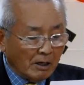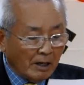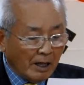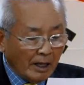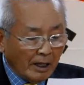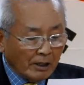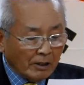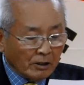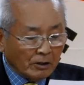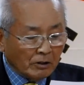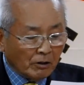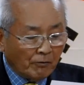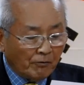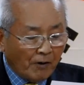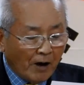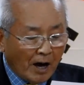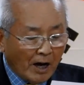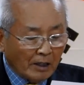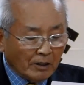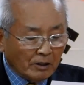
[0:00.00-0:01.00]
Later, the
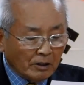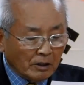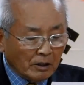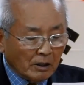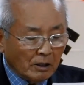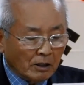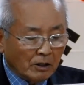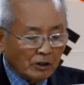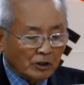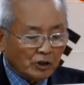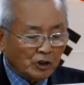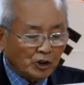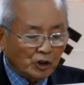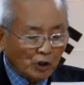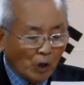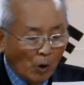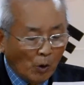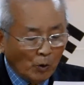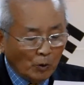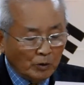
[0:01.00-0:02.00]
father
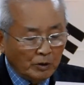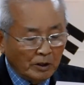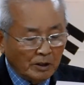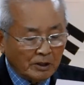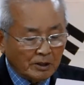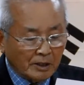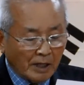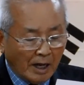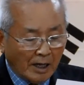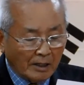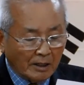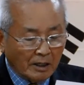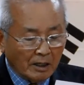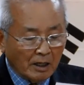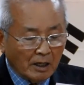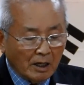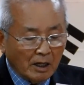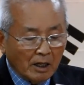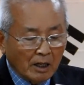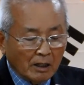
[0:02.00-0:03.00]
showed his
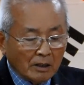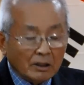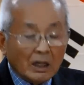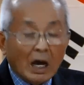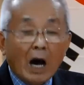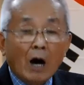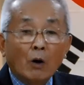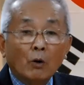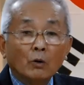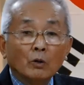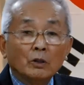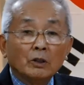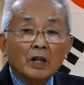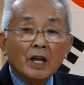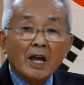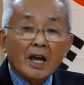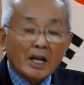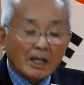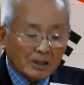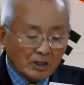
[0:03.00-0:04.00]
son Tao
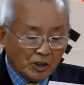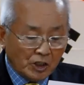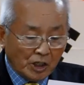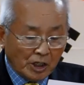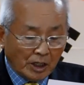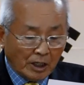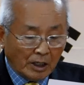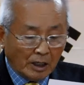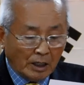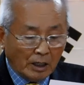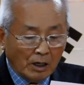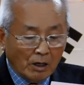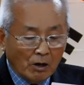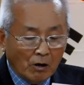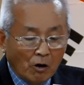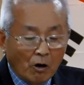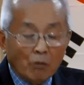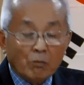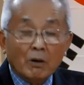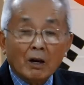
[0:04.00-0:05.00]
Te Ching
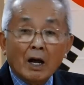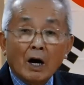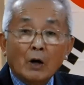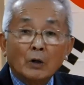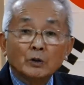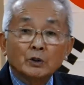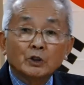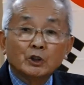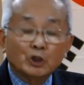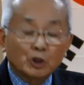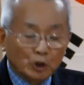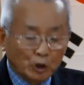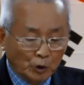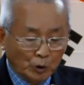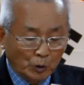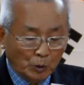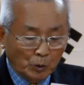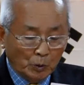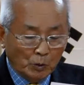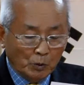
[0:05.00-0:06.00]
of Lao
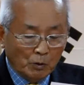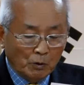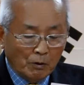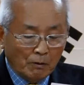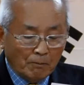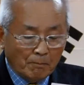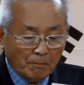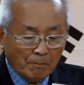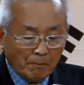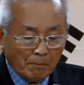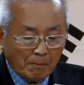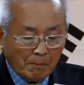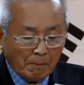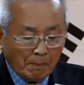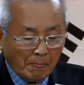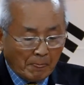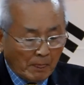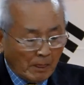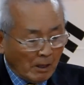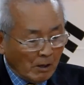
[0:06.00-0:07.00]
Tzu,
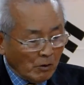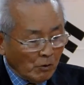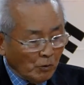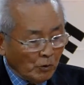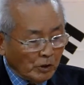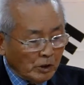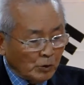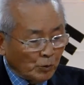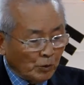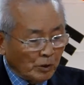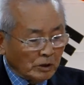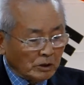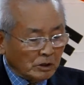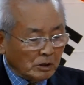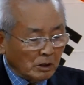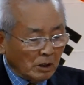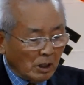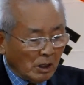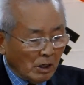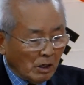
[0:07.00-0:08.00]
which
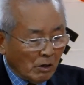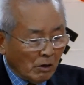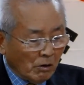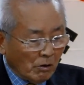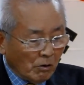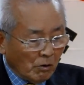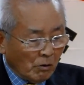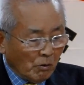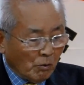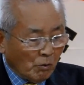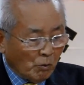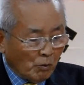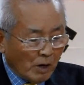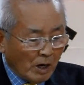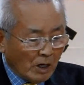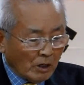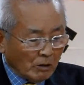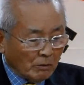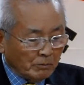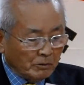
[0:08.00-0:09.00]
was
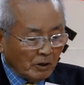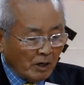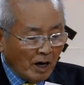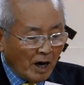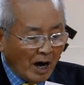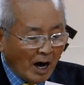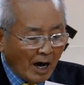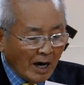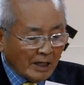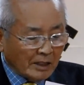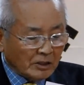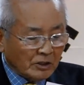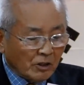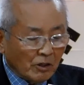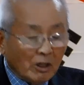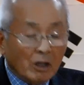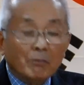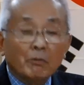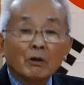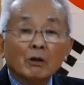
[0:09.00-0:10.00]
one of the
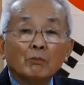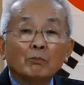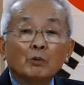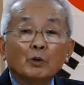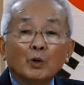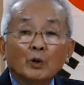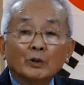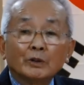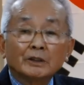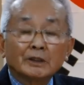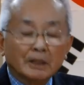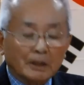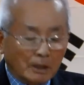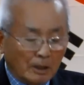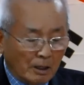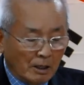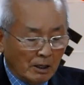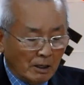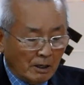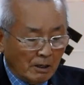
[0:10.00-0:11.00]
highest level books.
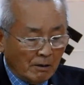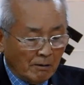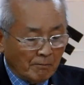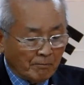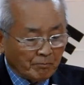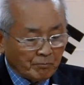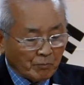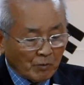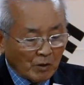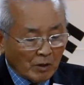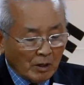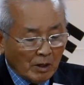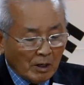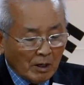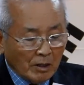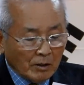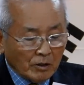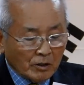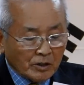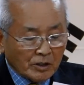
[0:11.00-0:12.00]

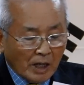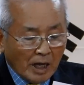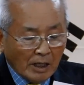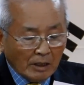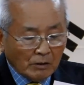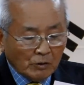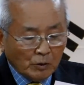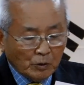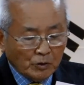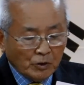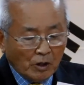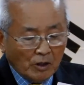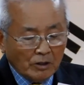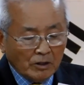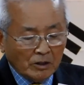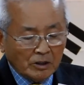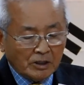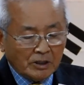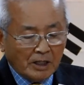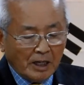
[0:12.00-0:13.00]
The son could
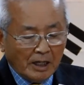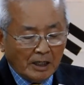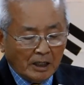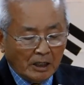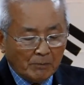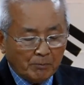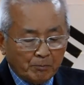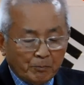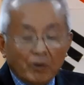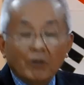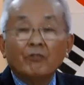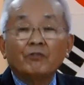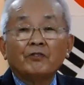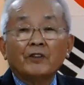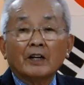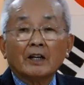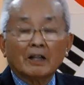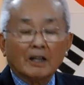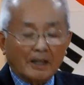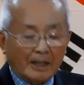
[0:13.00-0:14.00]
understand it
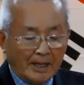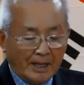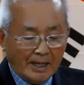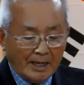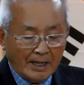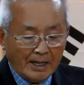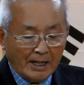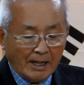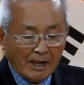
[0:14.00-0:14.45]
perfectly.